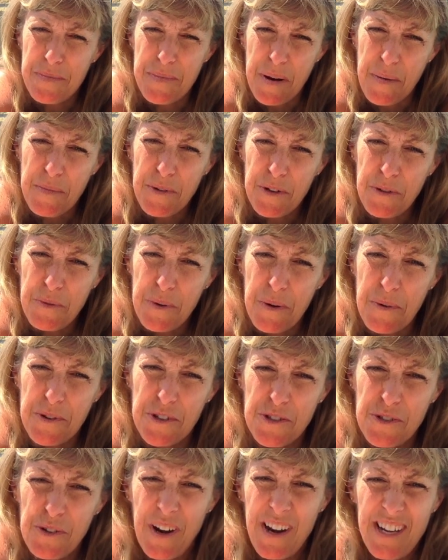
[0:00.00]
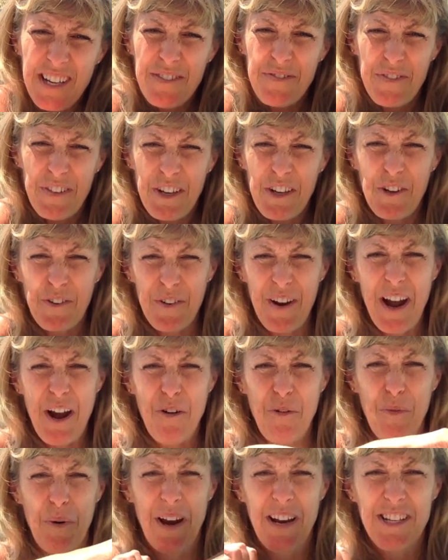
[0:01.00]
remember we were trying to figure
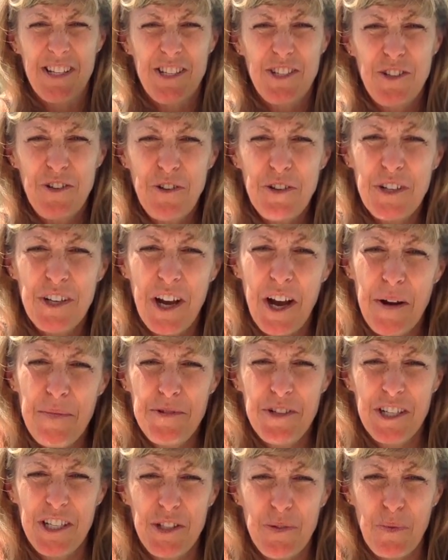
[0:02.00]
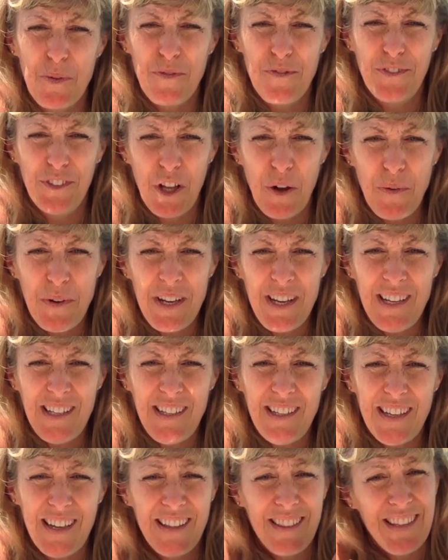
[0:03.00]
out why certain objects were floating
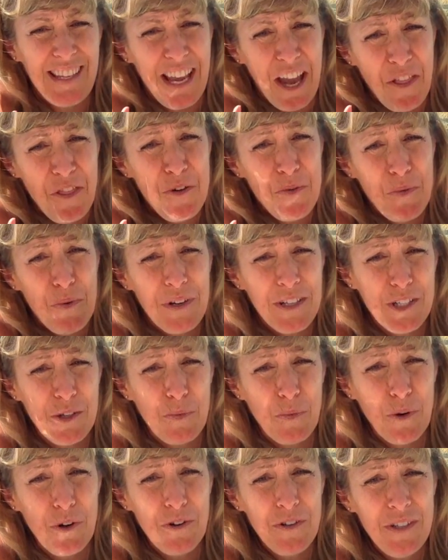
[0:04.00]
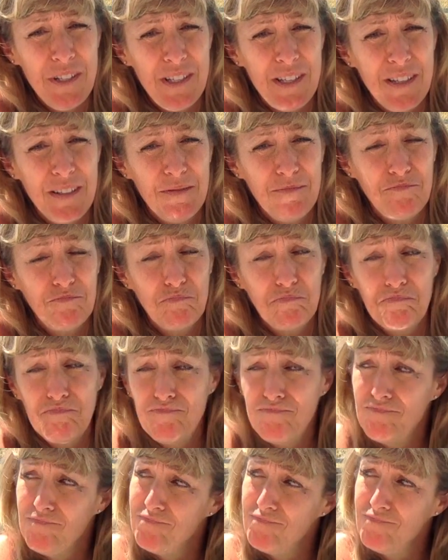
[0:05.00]
and the other ones weren't?
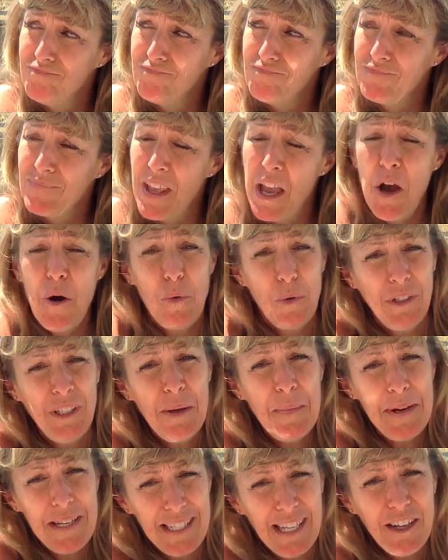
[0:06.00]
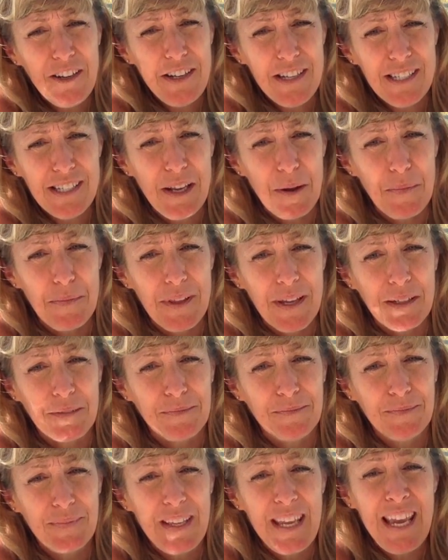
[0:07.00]
Well, let me tell you something.
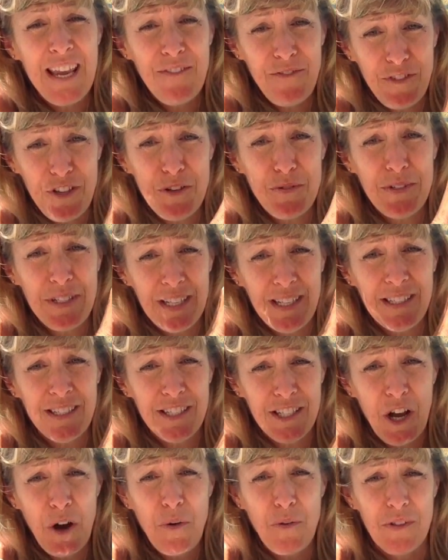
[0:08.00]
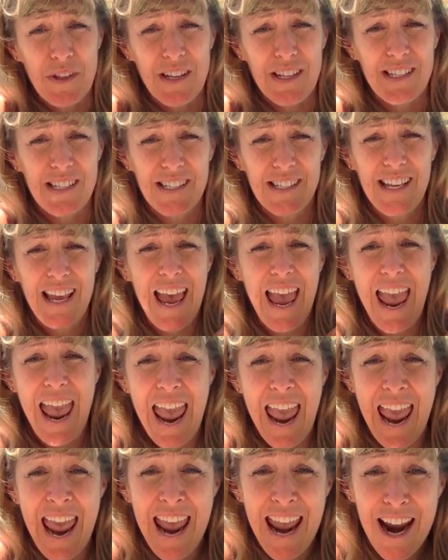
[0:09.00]
If you didn't know this,
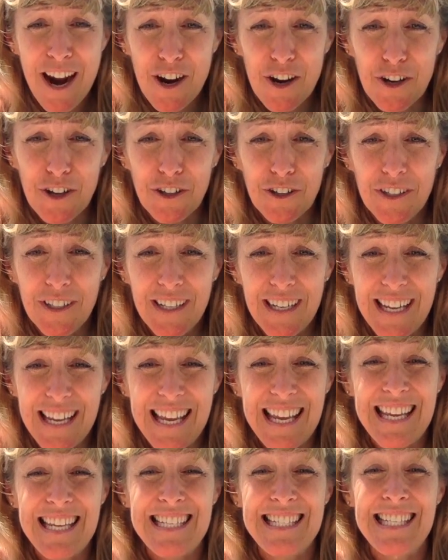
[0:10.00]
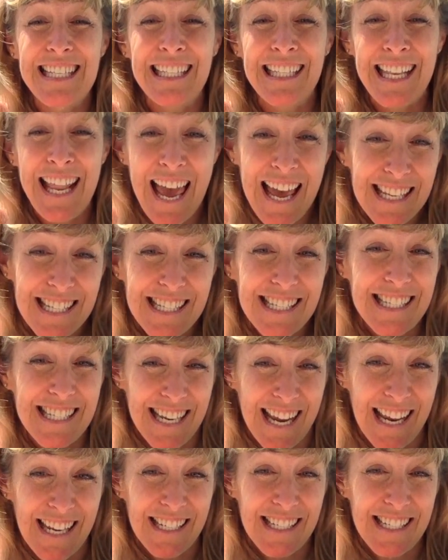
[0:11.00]
air is less
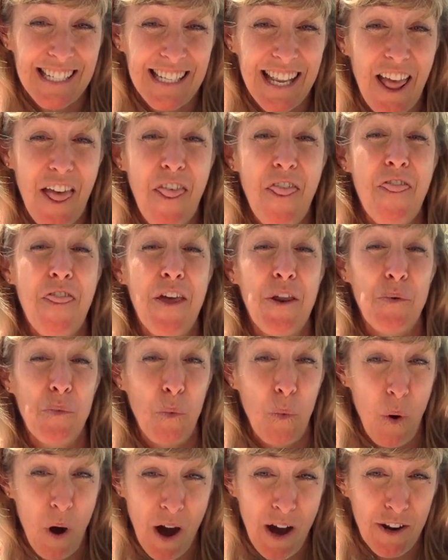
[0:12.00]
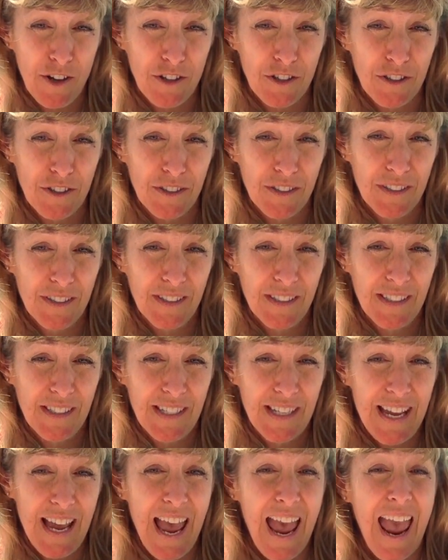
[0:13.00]
dense than water.
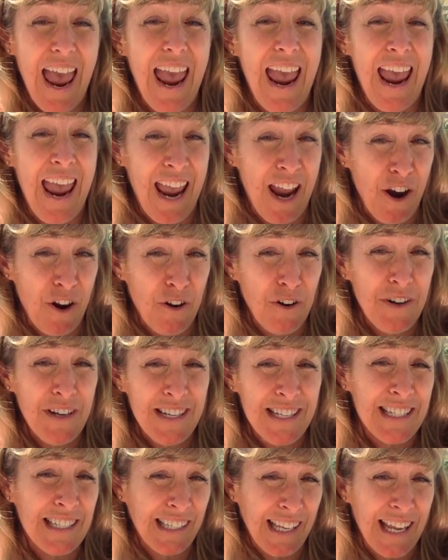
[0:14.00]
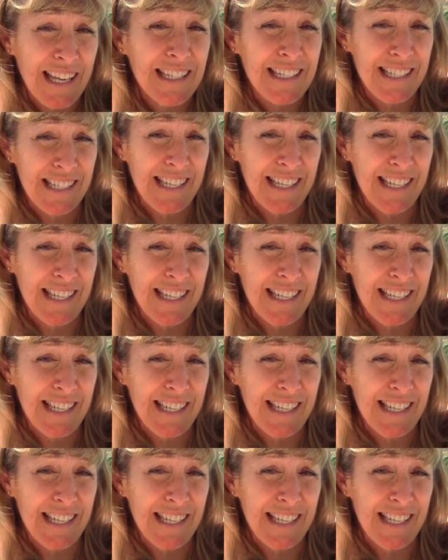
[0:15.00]
Air is less